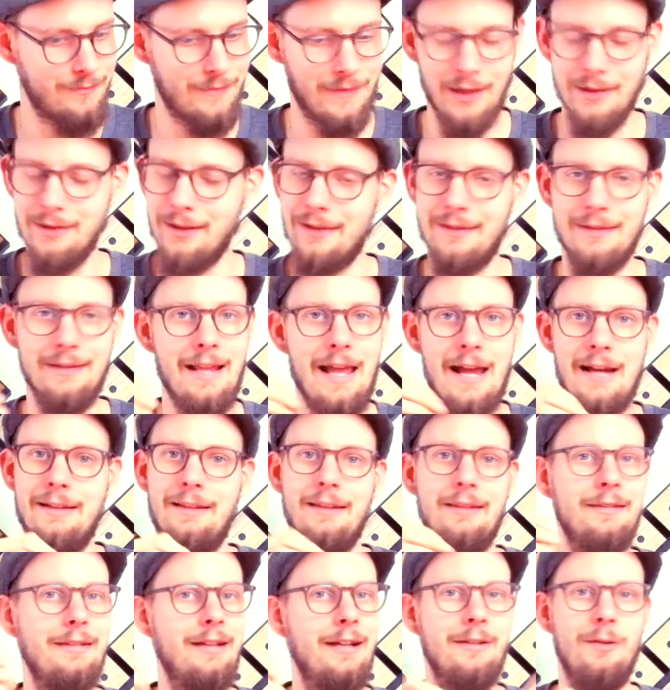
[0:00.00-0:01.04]
this leg
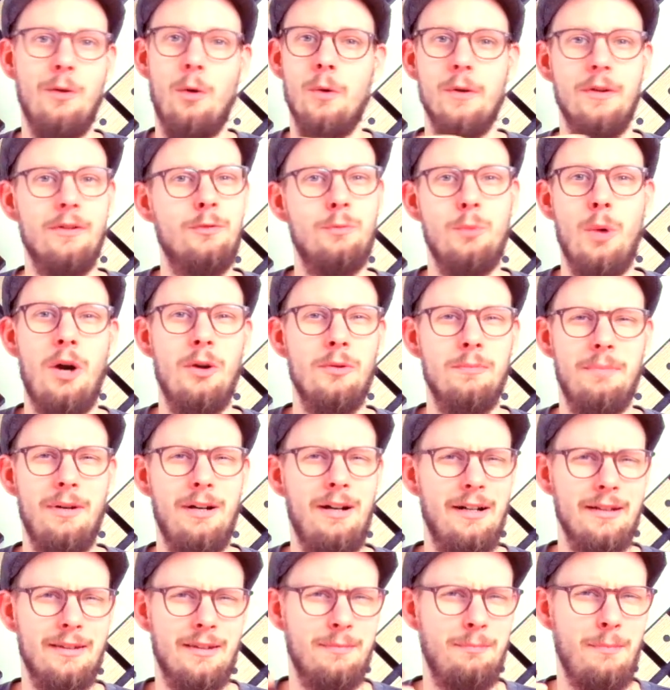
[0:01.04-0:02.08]
design, all these round
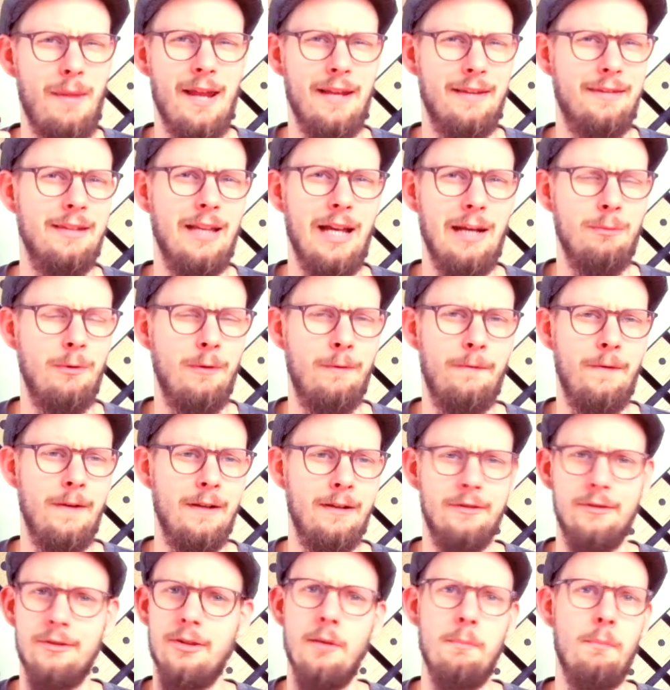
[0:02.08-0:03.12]
parts, makes
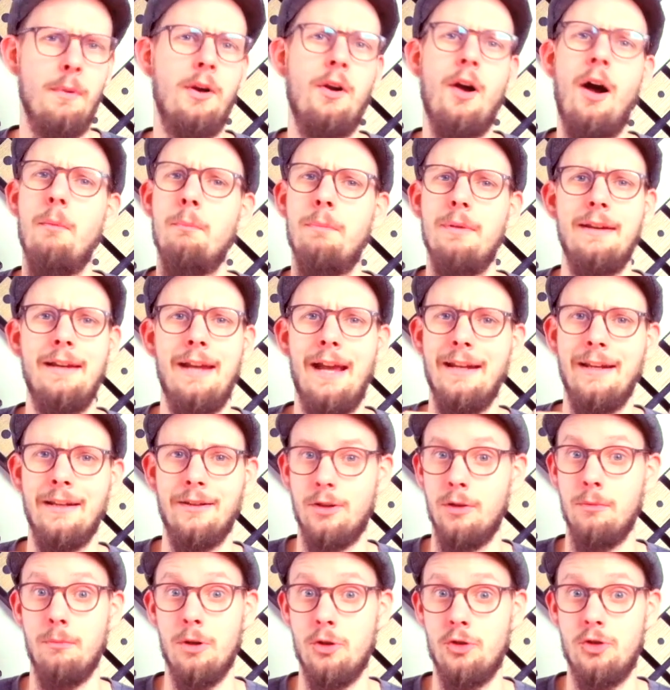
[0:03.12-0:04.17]
everything super complicated
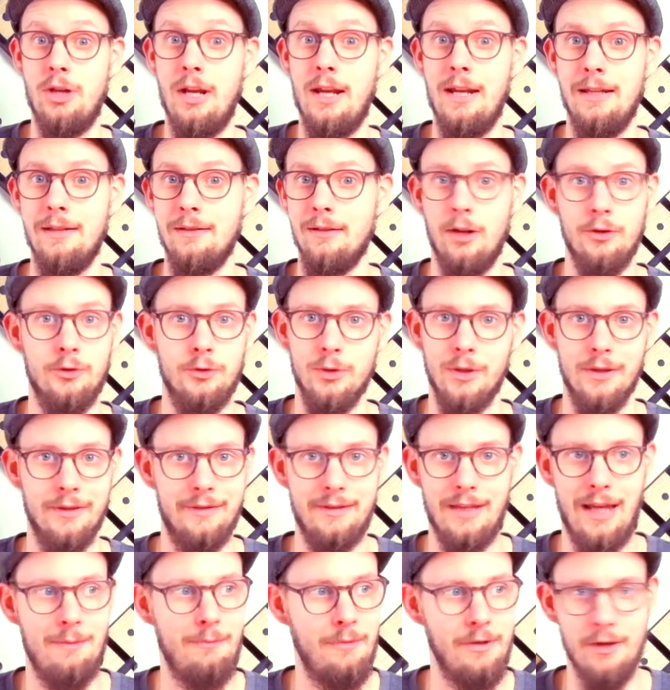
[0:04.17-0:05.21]
to machine. Not to
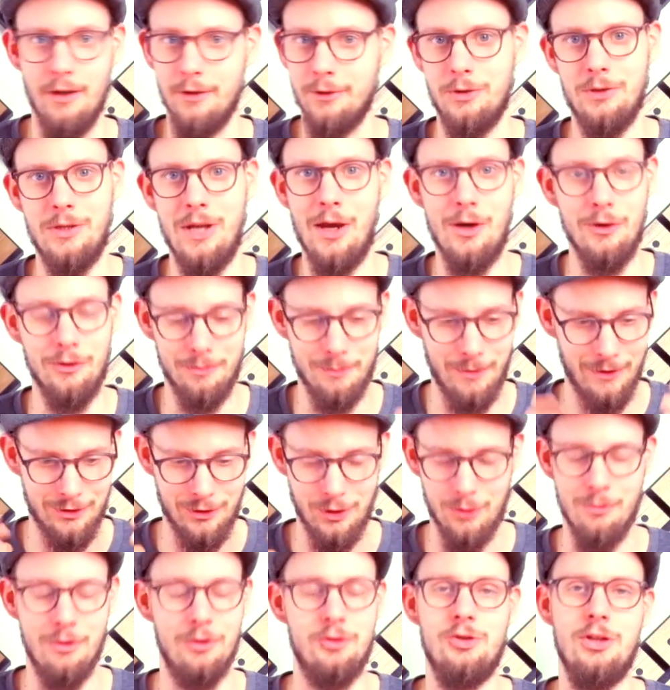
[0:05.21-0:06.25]
assemble, not to use, but
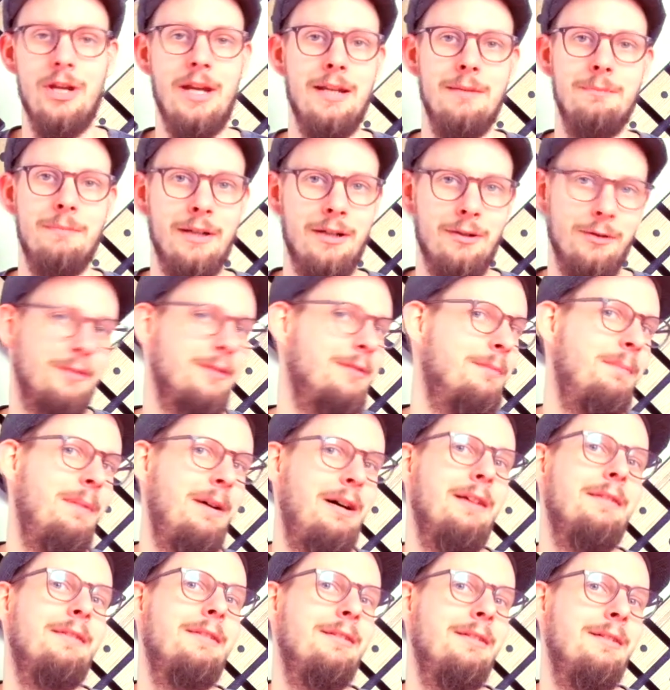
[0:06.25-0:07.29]
to machine, because the
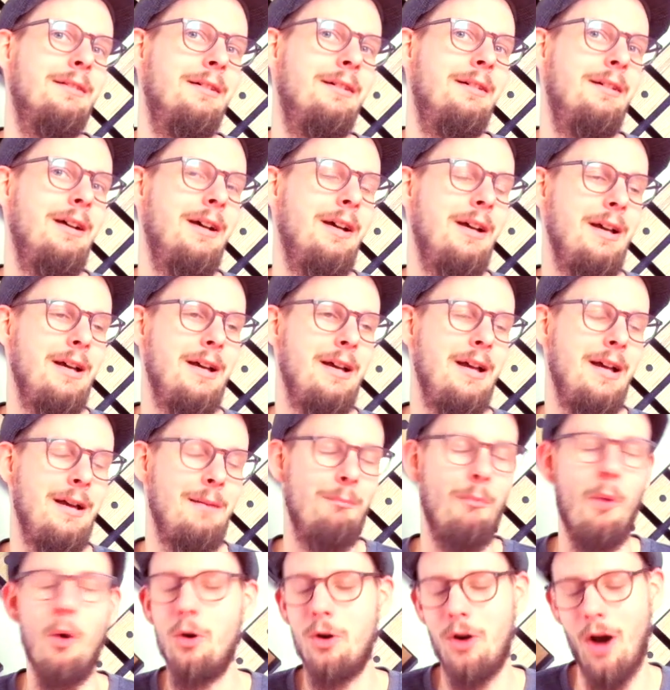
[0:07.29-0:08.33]
parts are
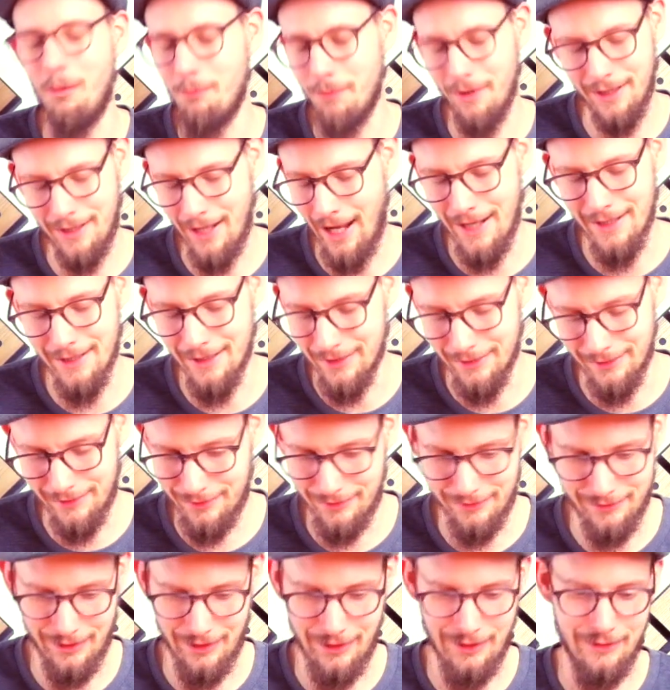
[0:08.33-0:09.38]
more complicated
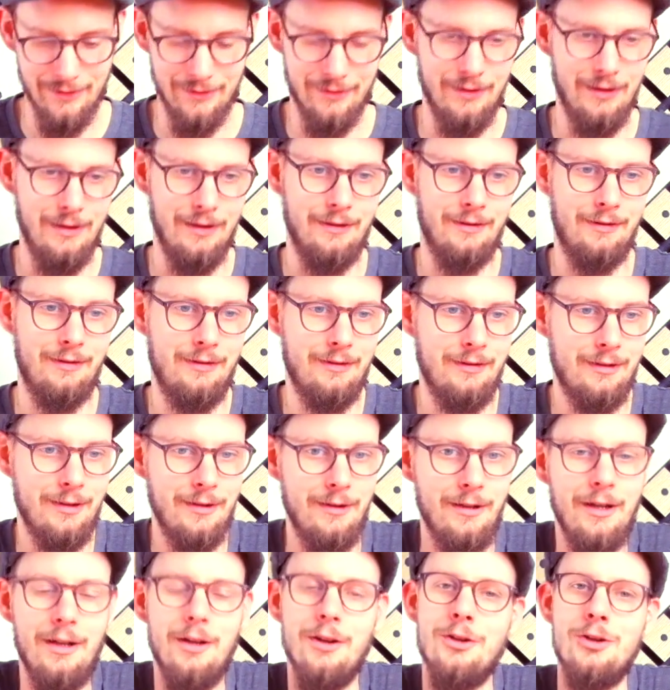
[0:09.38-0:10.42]
than it
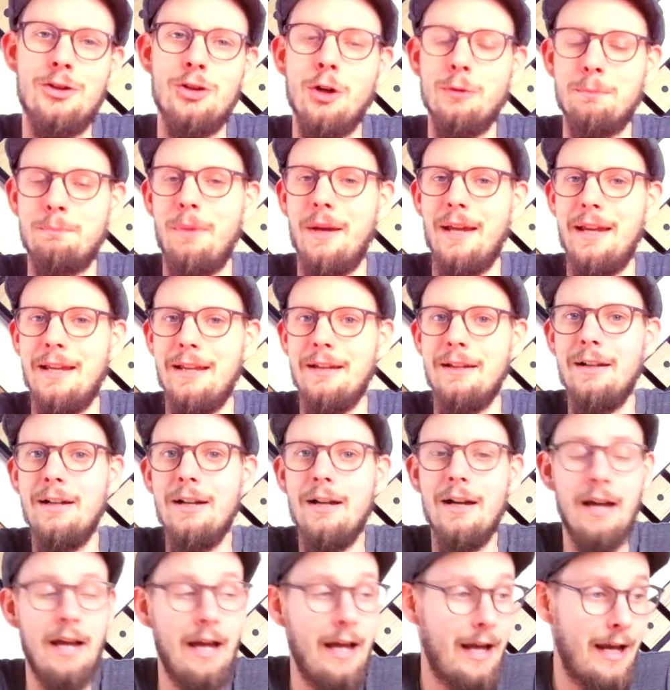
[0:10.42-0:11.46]
should be.
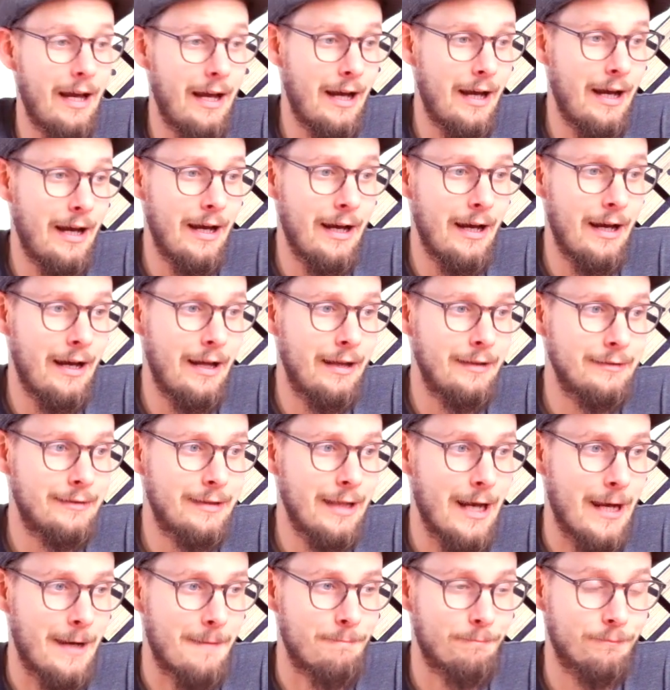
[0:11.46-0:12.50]
And
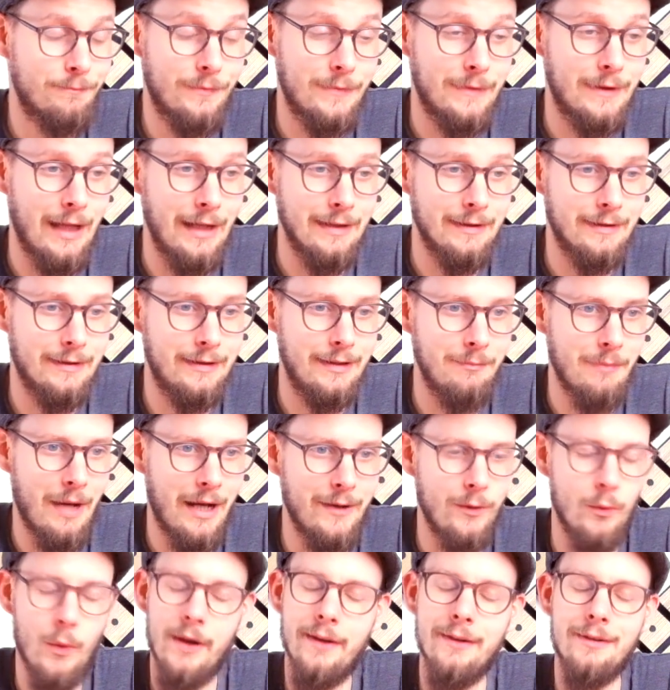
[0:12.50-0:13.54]
yeah, that's the
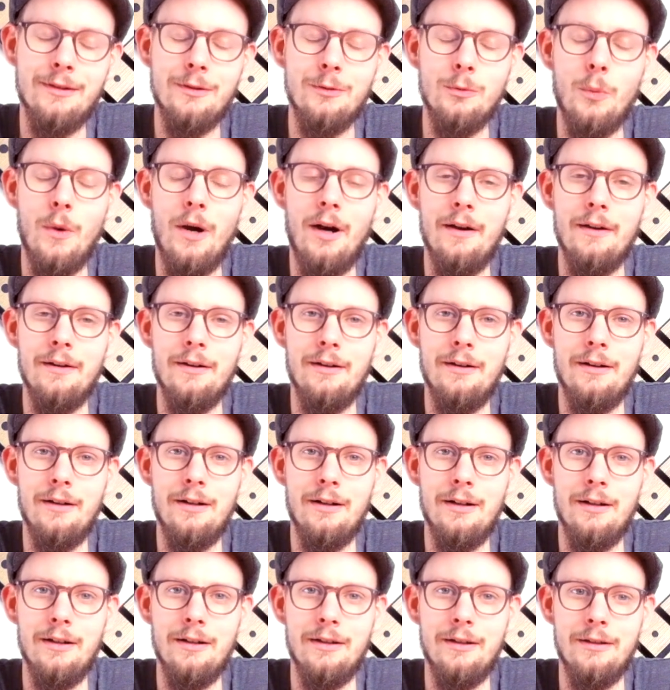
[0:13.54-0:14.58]
main reason
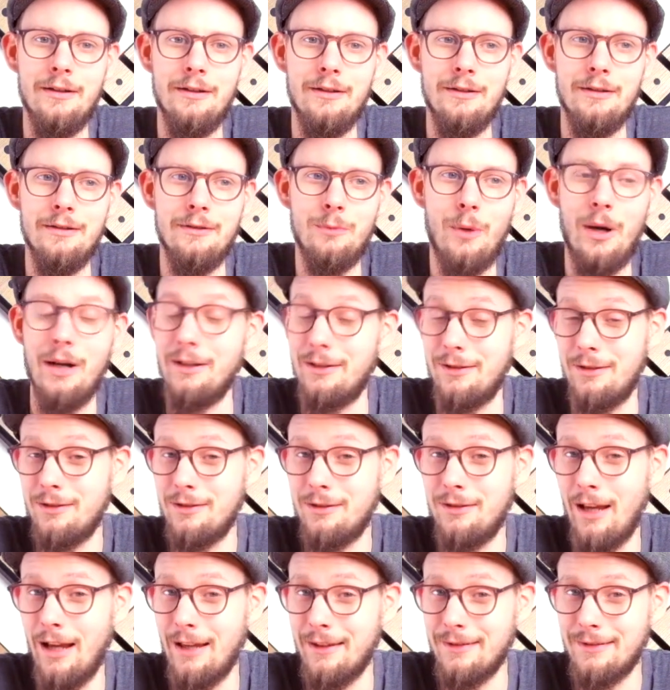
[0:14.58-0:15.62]
why it
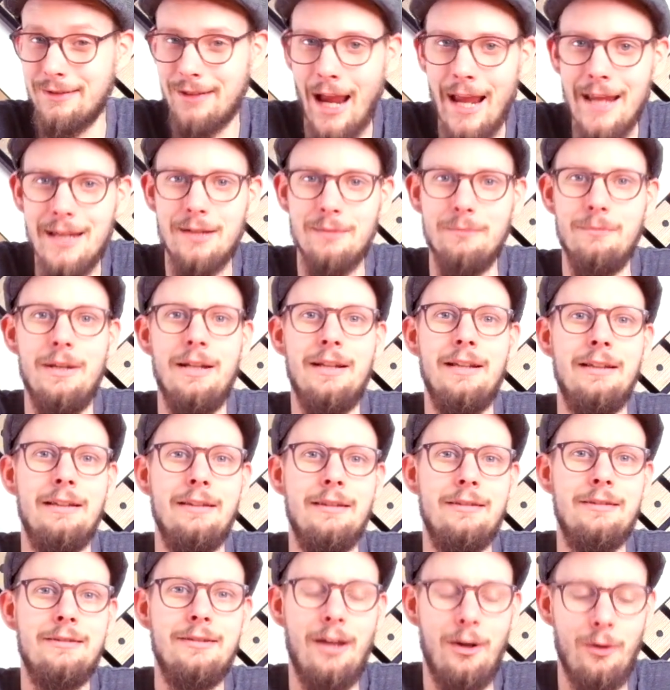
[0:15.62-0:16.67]
has taken me
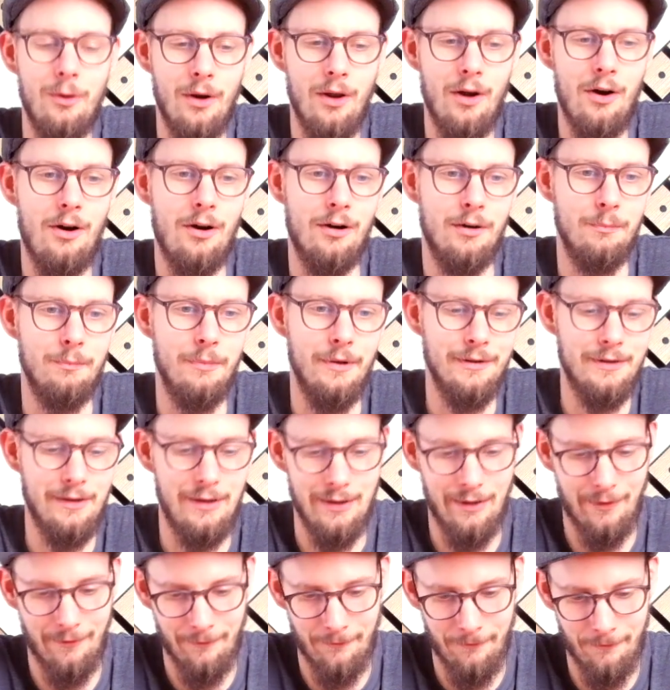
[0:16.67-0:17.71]
so long, but
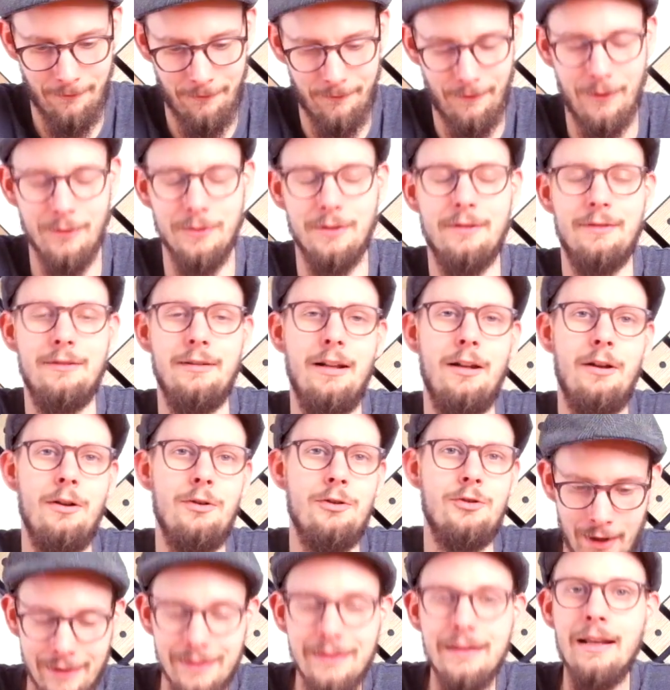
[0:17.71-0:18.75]
I found a
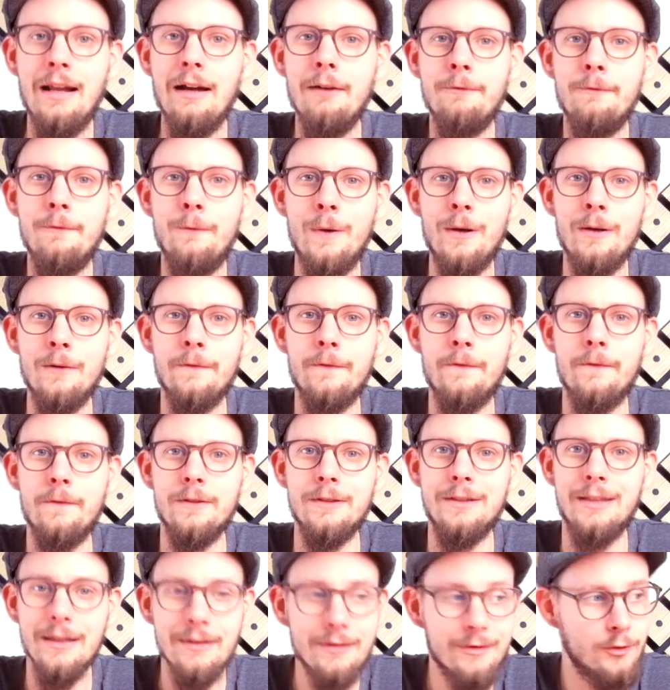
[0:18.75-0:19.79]
solution. Enough with
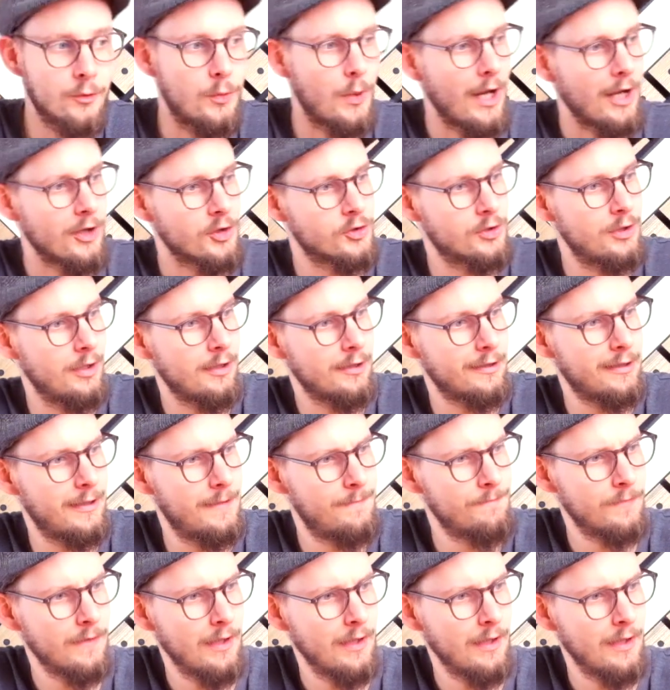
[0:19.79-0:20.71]
this trash talk.